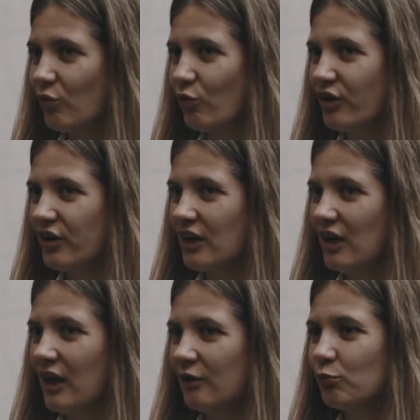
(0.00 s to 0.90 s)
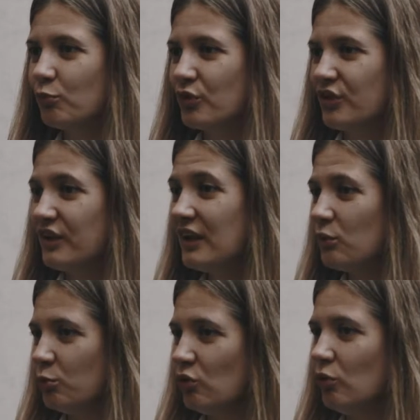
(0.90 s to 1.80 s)
very
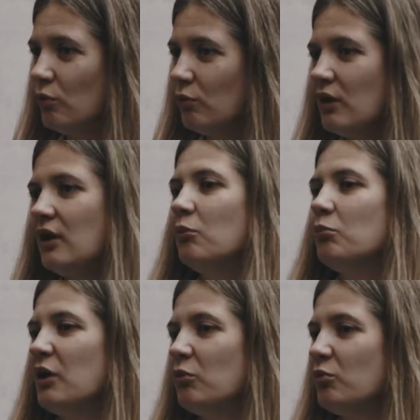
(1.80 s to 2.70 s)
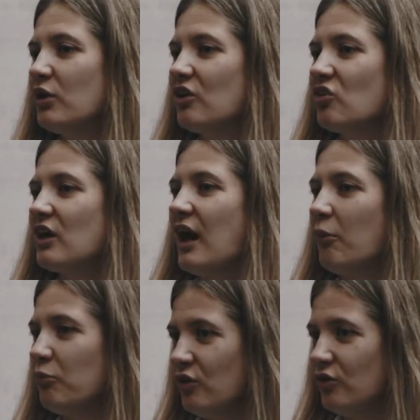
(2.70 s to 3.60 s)
unpredictable. Maybe because it
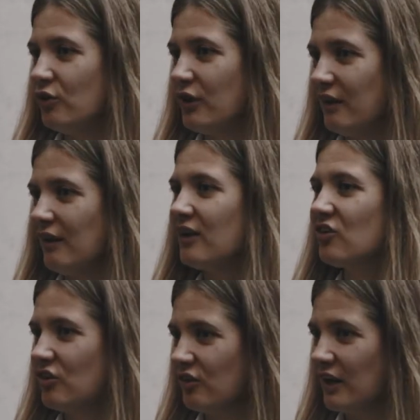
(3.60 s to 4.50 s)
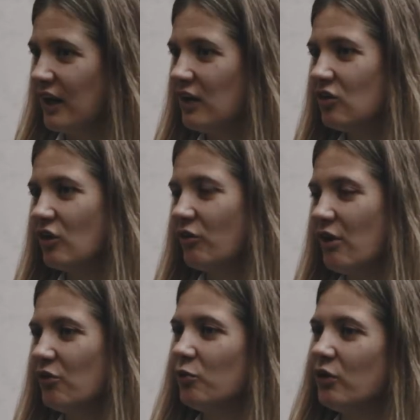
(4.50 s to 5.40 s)
happened on election day, so
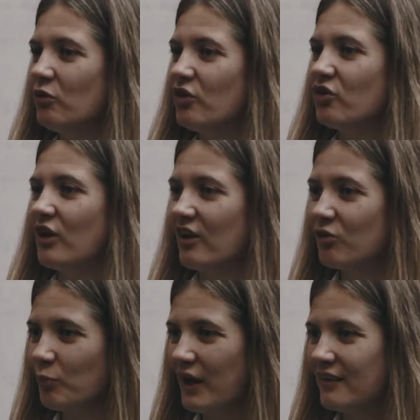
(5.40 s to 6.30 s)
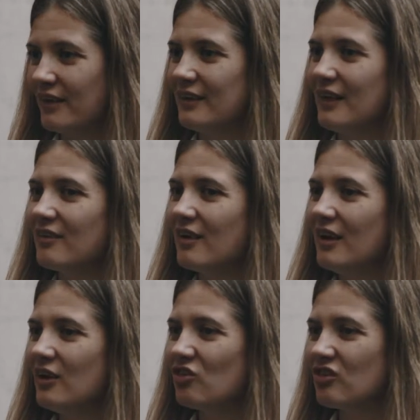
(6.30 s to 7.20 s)
everyone was expecting that
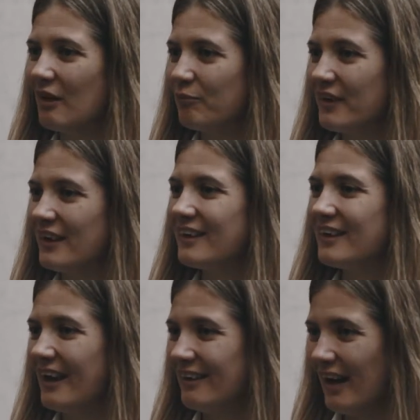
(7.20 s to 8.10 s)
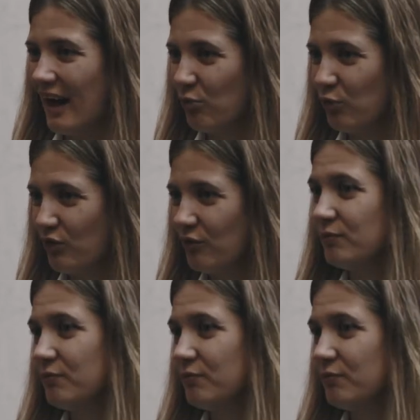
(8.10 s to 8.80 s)
something can happen.